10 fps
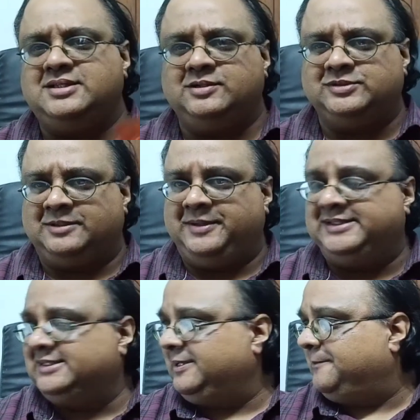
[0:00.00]
She was an
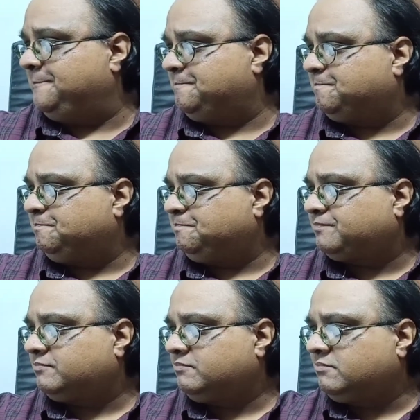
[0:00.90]
amazing
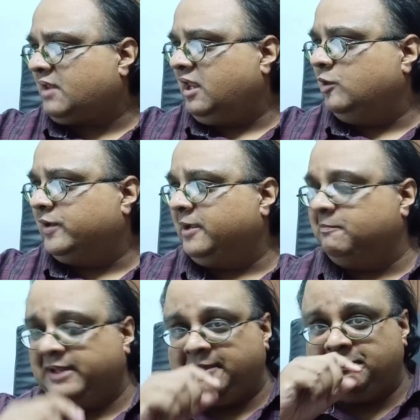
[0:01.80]
looking
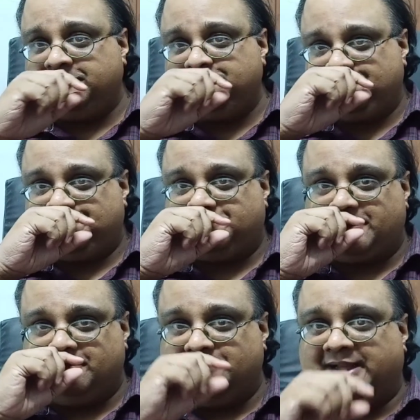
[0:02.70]
babe
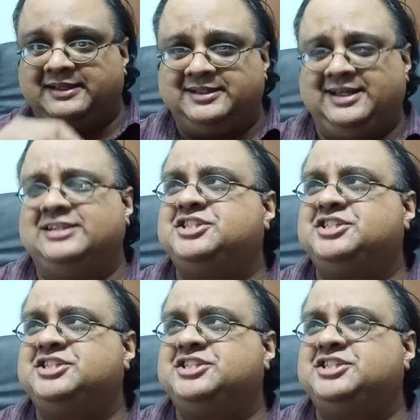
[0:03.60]
back in the day.